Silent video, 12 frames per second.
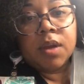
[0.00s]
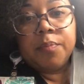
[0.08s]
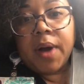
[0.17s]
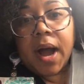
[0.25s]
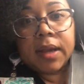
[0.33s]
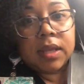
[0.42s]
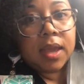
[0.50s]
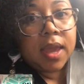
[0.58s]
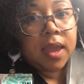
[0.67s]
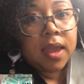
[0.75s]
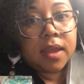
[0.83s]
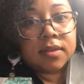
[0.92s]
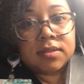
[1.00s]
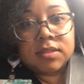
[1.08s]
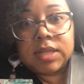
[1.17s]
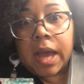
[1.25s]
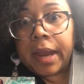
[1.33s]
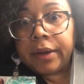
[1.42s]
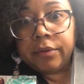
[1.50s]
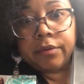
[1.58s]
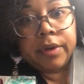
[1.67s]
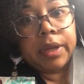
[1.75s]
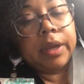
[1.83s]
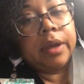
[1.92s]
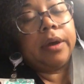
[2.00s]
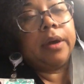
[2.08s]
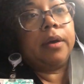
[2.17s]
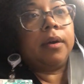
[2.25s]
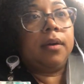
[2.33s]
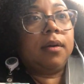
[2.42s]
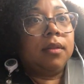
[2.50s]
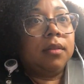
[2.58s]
body aches, diarrhea,